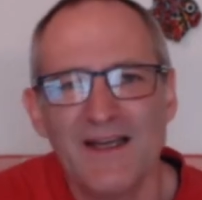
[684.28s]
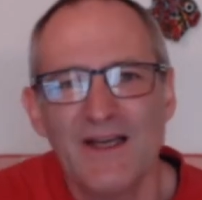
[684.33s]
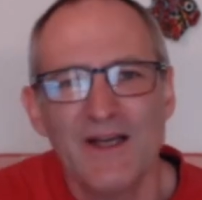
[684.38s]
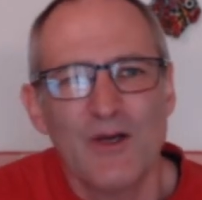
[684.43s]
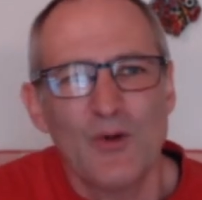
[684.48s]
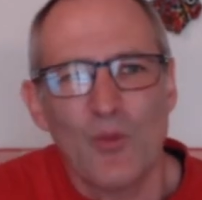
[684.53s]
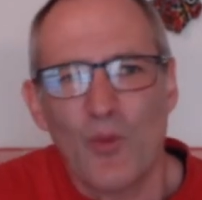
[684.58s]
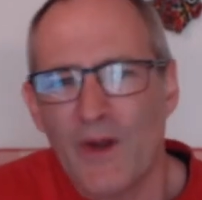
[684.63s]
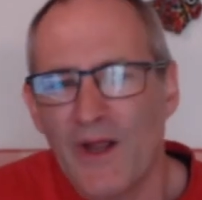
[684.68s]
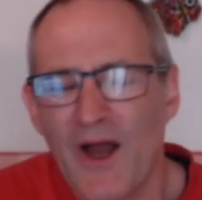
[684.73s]

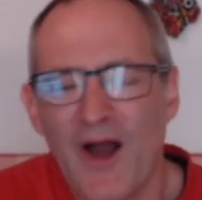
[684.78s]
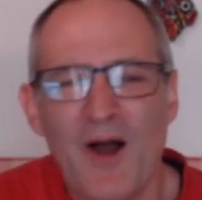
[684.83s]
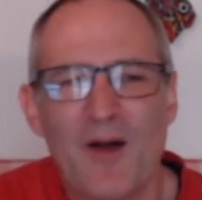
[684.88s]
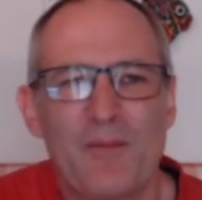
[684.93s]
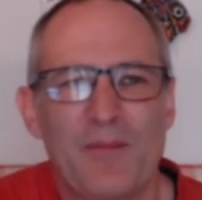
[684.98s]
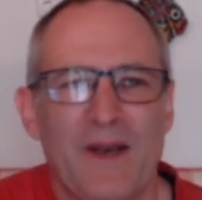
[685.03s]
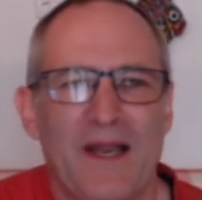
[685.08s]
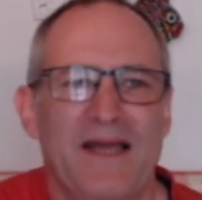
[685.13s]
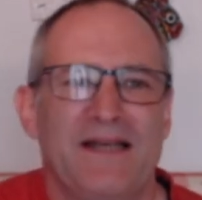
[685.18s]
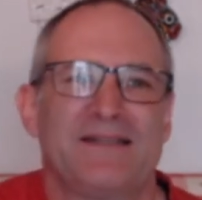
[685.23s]
We are
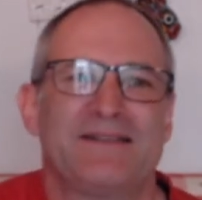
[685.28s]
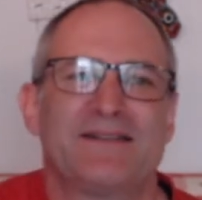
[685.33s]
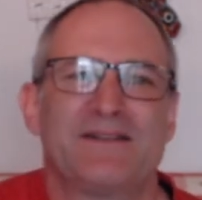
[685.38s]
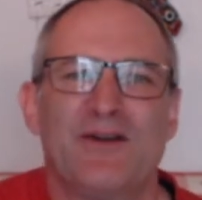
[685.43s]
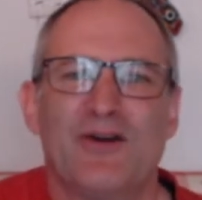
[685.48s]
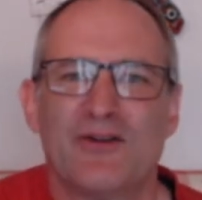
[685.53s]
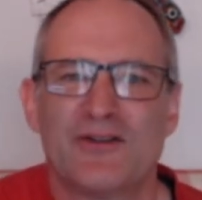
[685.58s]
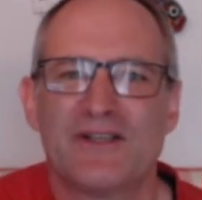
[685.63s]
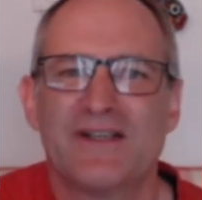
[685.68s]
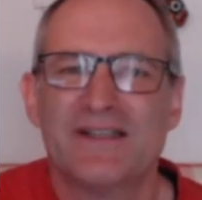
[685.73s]
blessed.
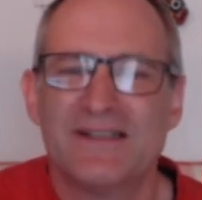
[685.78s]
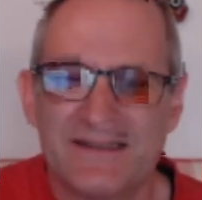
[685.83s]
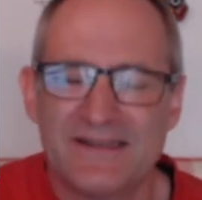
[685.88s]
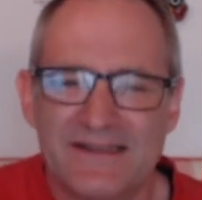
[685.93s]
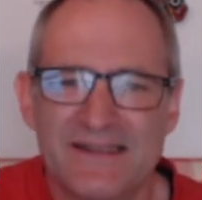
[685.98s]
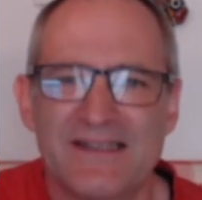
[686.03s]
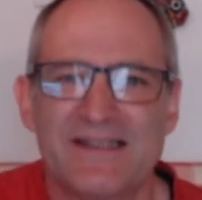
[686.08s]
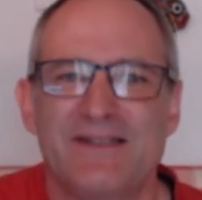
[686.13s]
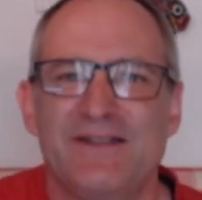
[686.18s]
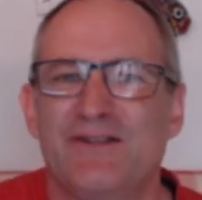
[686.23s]
God
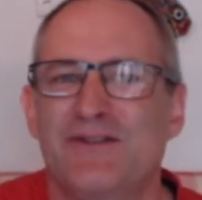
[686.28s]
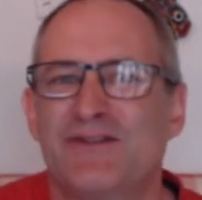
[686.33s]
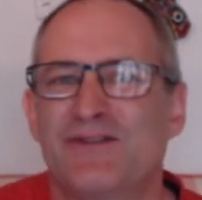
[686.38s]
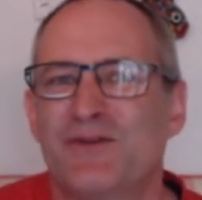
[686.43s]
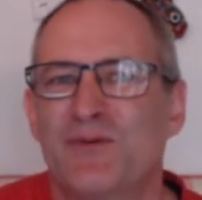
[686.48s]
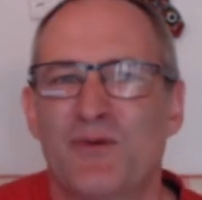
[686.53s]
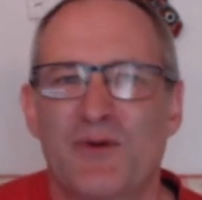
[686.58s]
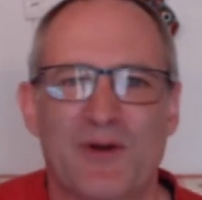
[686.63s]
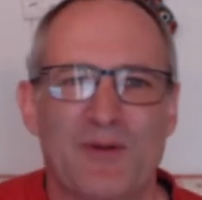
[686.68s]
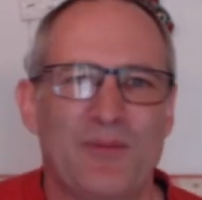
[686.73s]
continues to
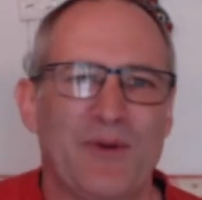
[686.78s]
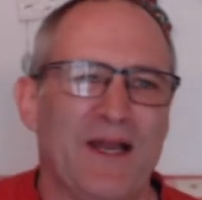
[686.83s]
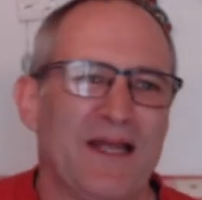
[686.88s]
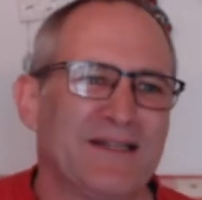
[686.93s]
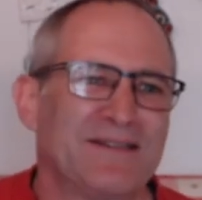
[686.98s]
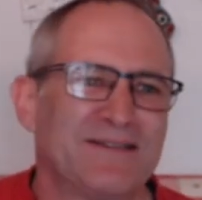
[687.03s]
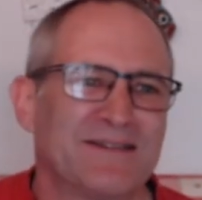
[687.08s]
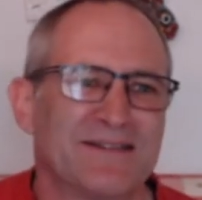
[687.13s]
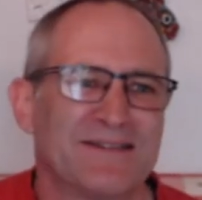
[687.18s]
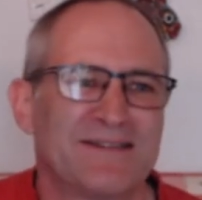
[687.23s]
want to
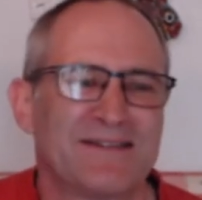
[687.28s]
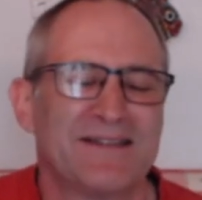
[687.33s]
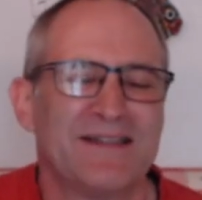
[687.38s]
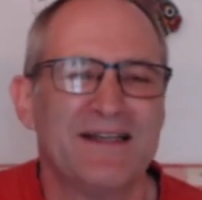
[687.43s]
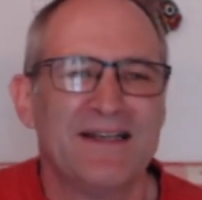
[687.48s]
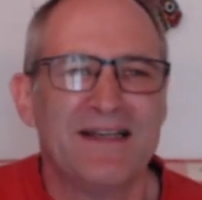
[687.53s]
bless us.